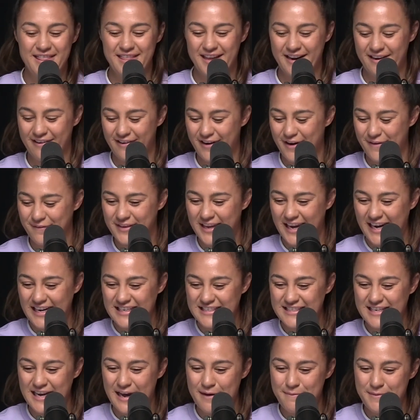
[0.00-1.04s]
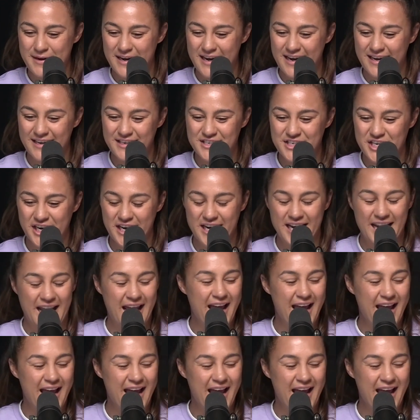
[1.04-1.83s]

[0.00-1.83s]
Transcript: They're um, keen to come in and check it